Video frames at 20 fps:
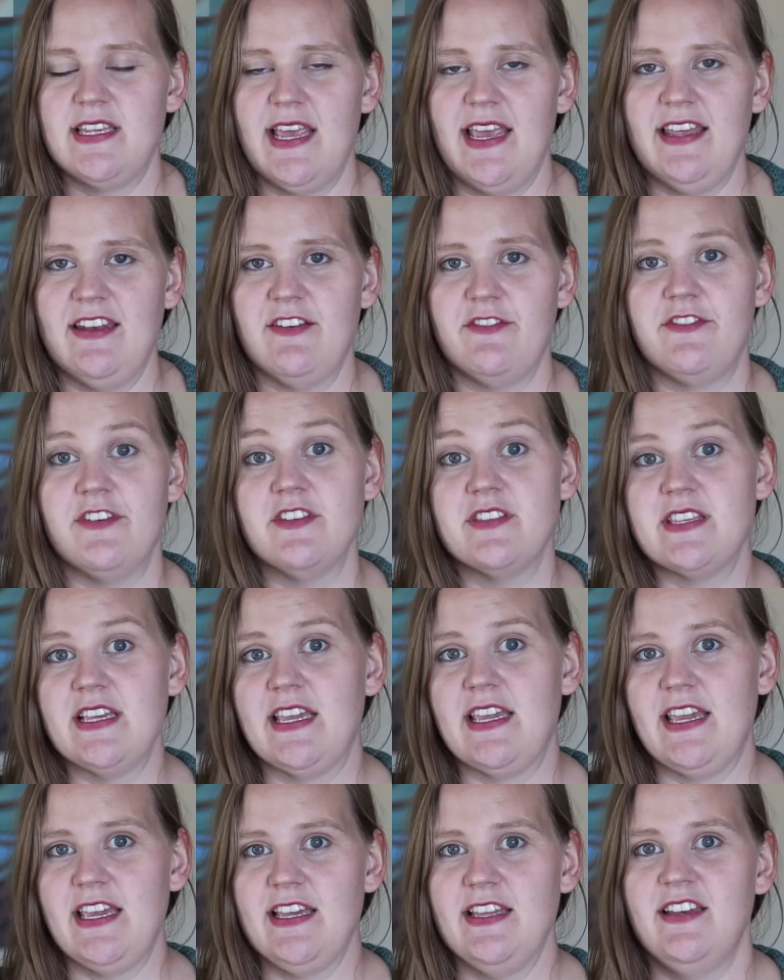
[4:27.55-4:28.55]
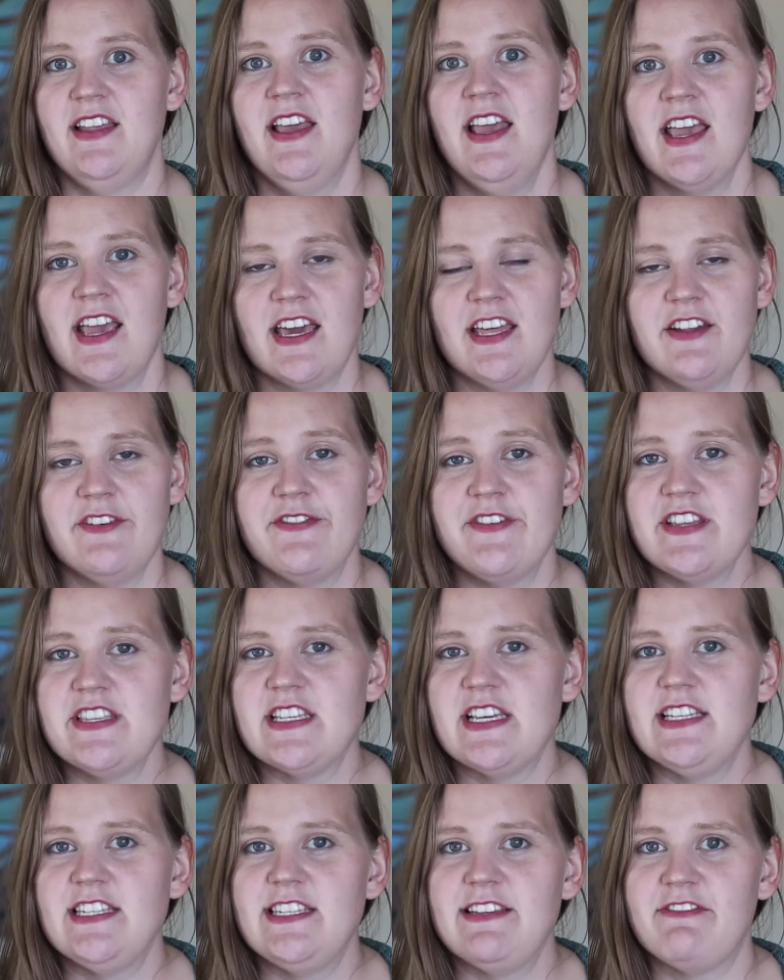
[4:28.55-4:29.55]
and it feels like it kind of fits
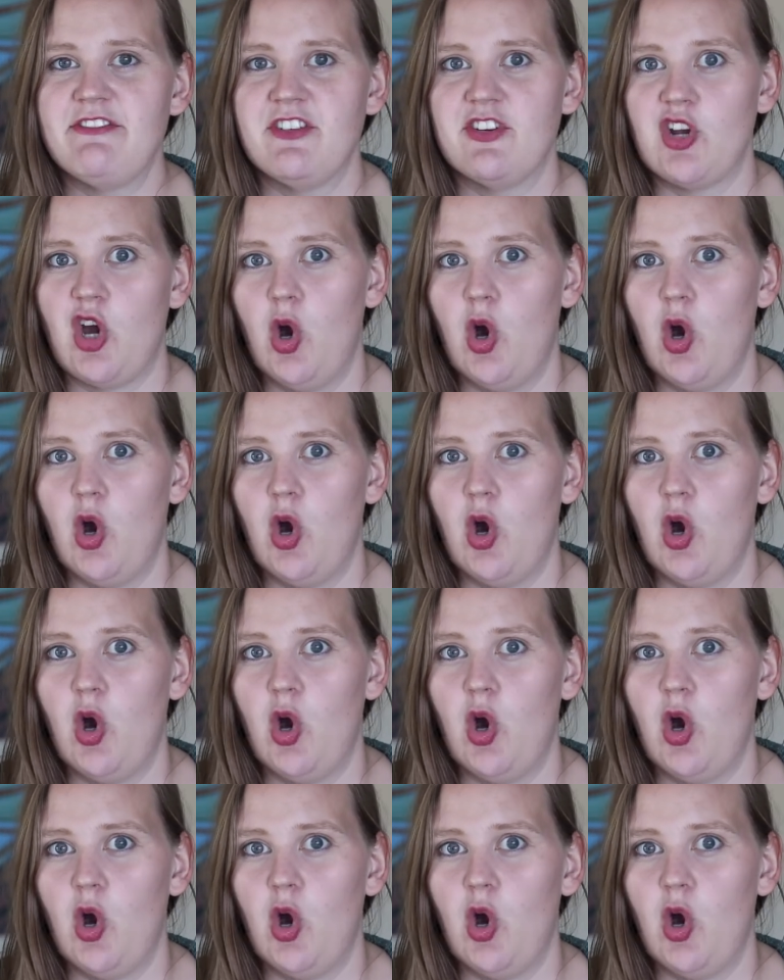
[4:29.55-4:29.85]
a different